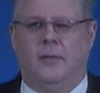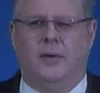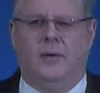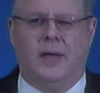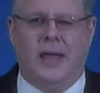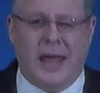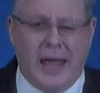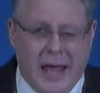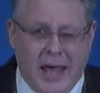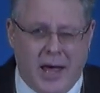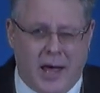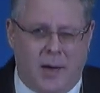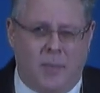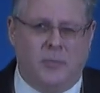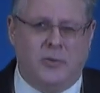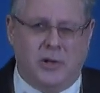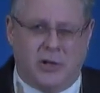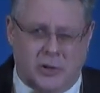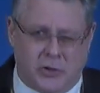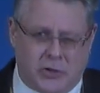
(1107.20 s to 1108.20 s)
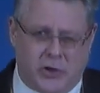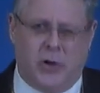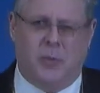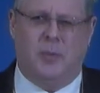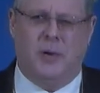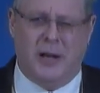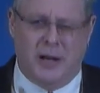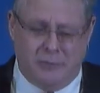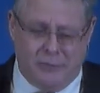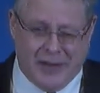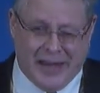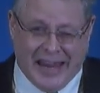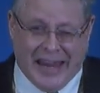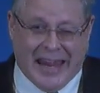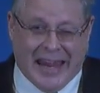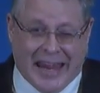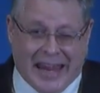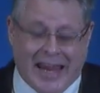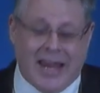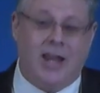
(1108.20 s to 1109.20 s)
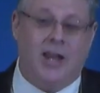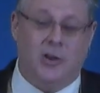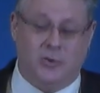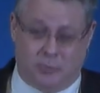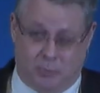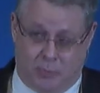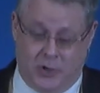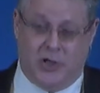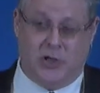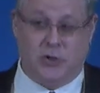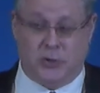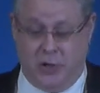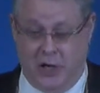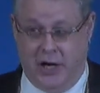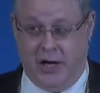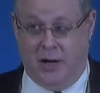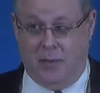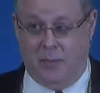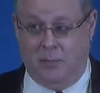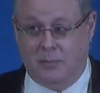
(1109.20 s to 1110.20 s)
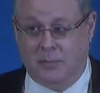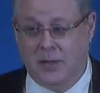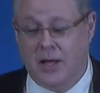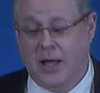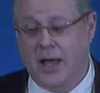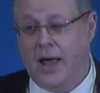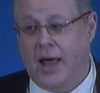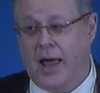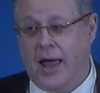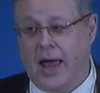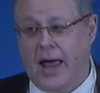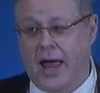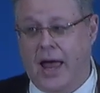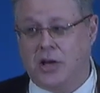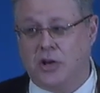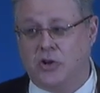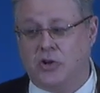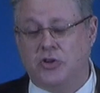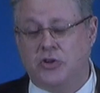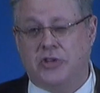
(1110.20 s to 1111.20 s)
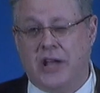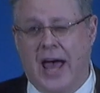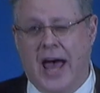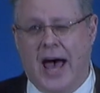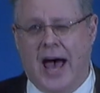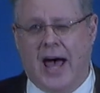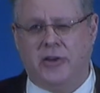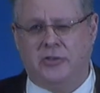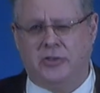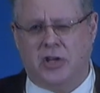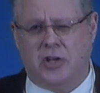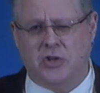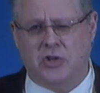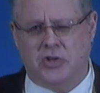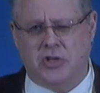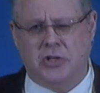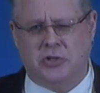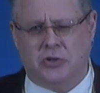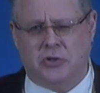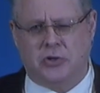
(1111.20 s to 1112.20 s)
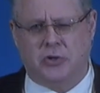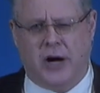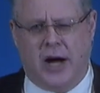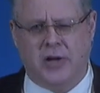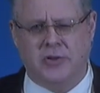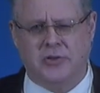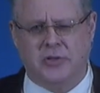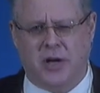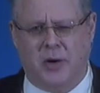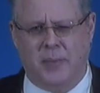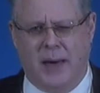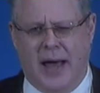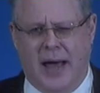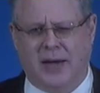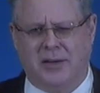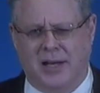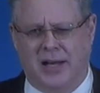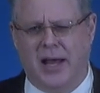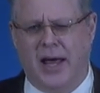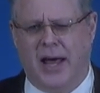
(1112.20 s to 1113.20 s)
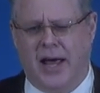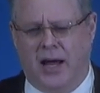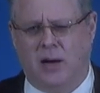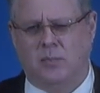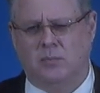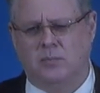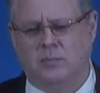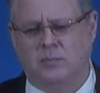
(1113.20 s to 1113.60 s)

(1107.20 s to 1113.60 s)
Him to determine if he is pre trib. And you just ask, can Jesus Christ come back today?